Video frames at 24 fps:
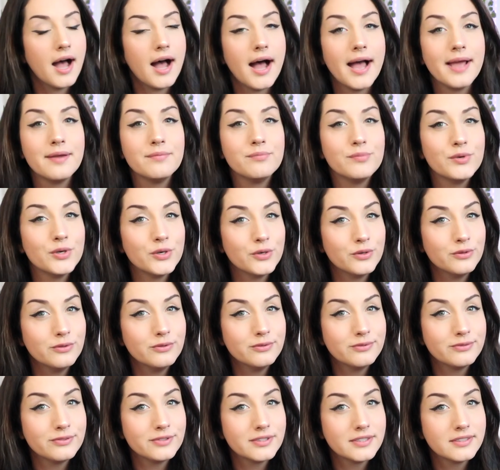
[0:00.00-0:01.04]
I
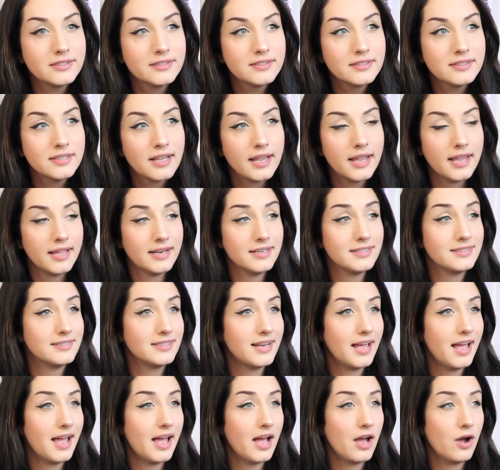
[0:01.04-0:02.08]
moved. It is
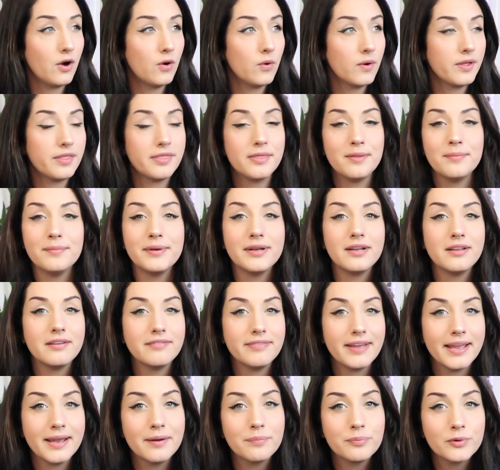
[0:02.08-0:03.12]
now the middle
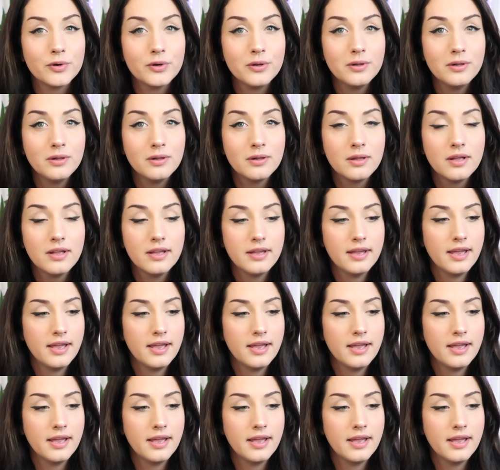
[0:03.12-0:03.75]
of April,